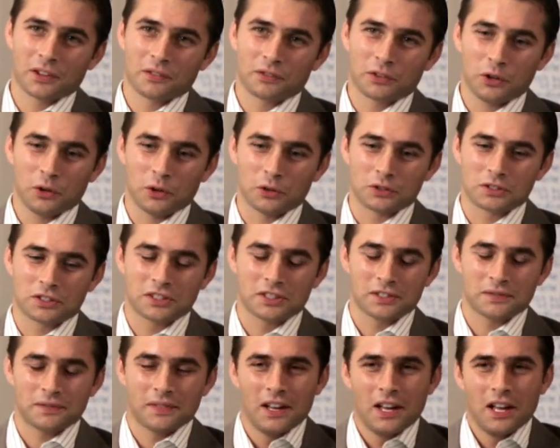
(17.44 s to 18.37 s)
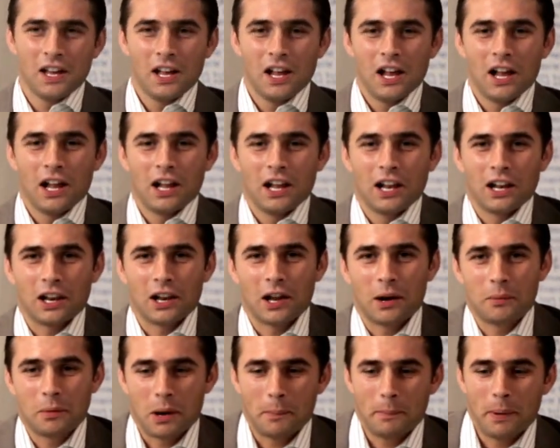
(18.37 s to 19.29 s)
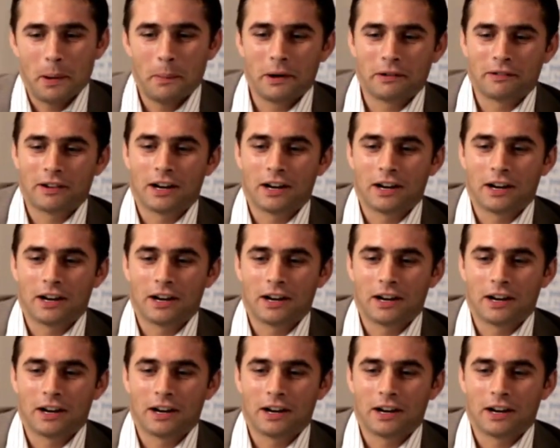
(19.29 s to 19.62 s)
Of course. Limelight Public